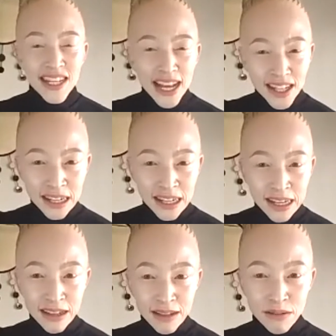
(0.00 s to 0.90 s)

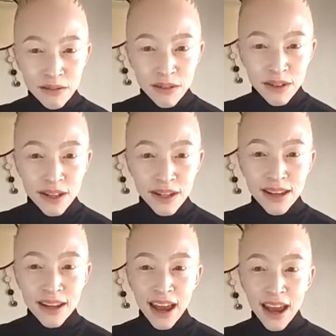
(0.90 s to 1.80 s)
destiny.
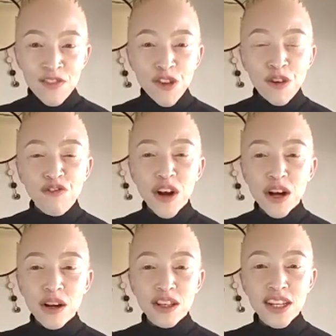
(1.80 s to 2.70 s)
And for the
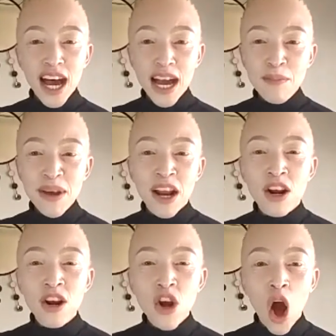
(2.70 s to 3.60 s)
first time in a
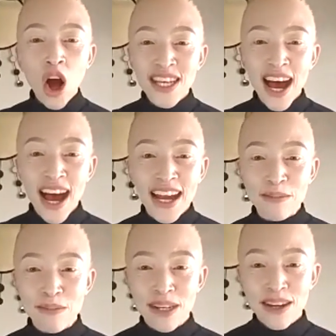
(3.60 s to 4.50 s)
long time,
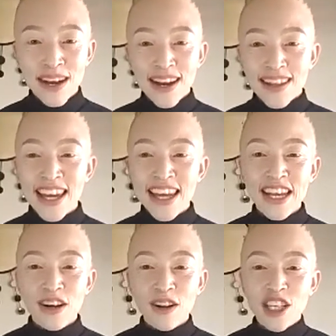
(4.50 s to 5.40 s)
the
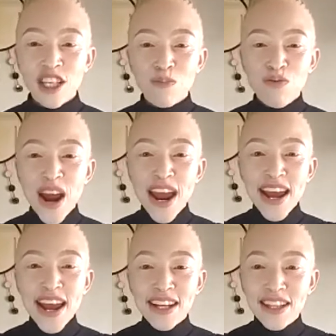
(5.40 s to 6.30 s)
eagle
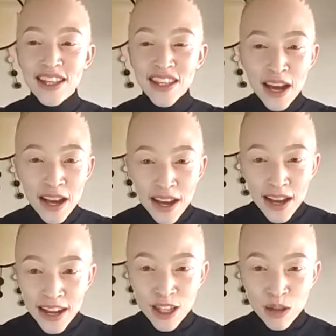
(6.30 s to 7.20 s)
spreads
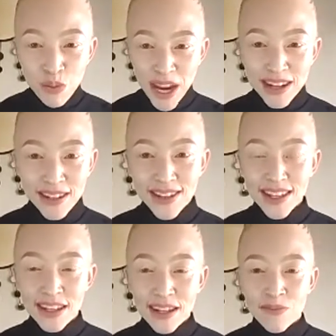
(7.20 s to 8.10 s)
its wings
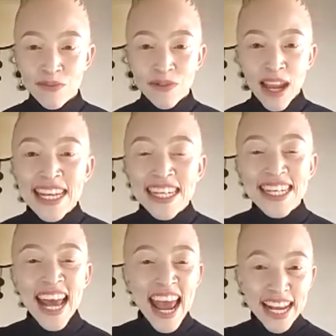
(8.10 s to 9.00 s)
and
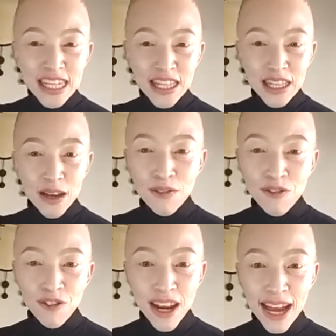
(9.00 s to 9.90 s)
takes
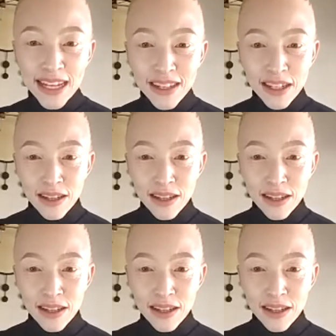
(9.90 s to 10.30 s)
flight.